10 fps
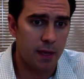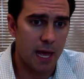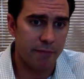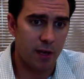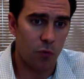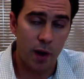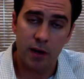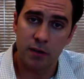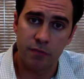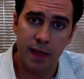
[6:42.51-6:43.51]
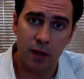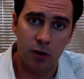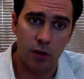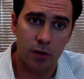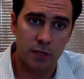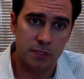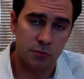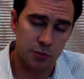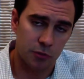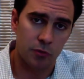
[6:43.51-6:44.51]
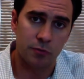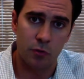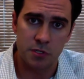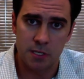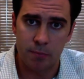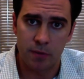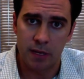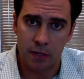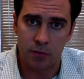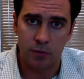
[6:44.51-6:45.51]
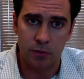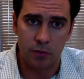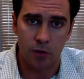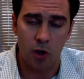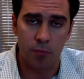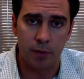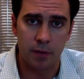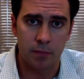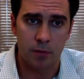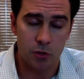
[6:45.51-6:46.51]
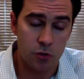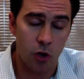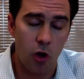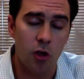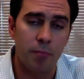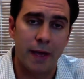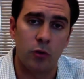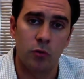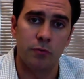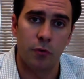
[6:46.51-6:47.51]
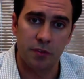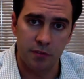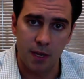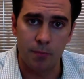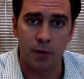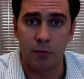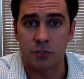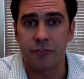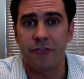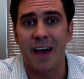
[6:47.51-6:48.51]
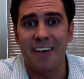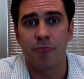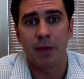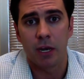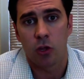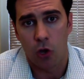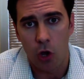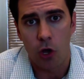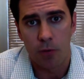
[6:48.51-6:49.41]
I've got a record of that call because it was a Google Voice number that you called me. You called my Google Voice number, and it was a 5-minute call.